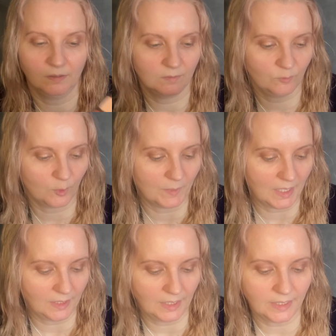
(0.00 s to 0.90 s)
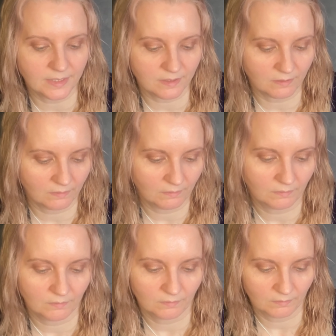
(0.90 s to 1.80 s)
for my lid.
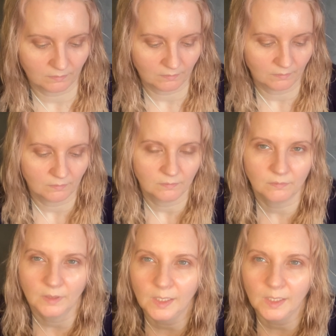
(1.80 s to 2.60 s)
I